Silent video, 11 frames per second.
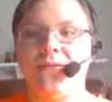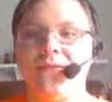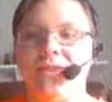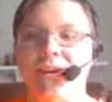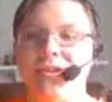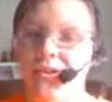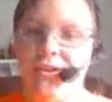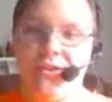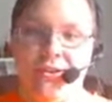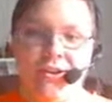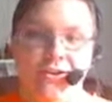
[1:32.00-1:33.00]
Thank you,
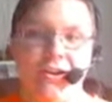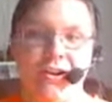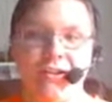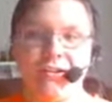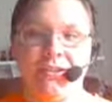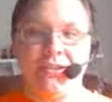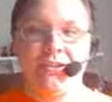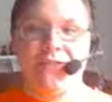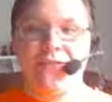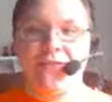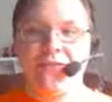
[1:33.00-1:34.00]
Your Honor. The
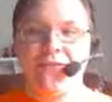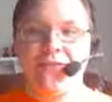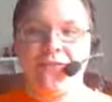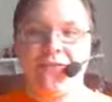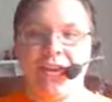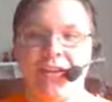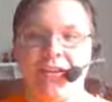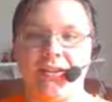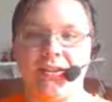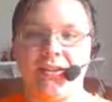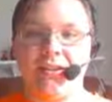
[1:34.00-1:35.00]
defendant,
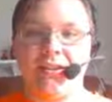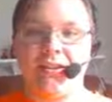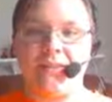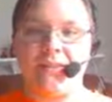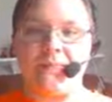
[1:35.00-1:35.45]
Miss